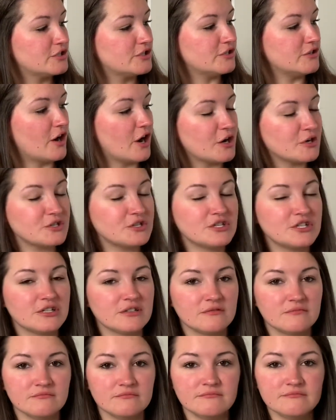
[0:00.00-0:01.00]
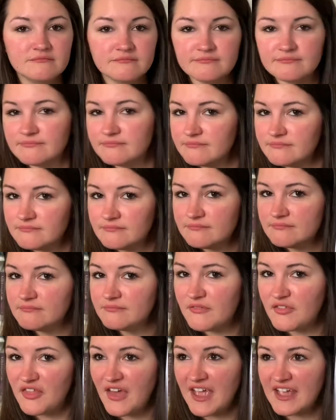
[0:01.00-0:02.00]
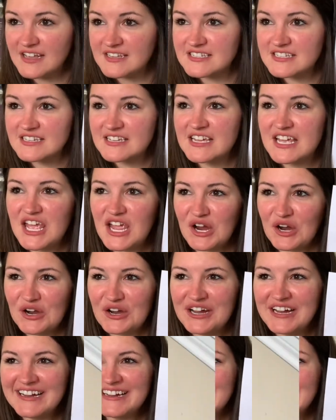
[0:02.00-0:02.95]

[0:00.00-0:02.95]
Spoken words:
arched things here. So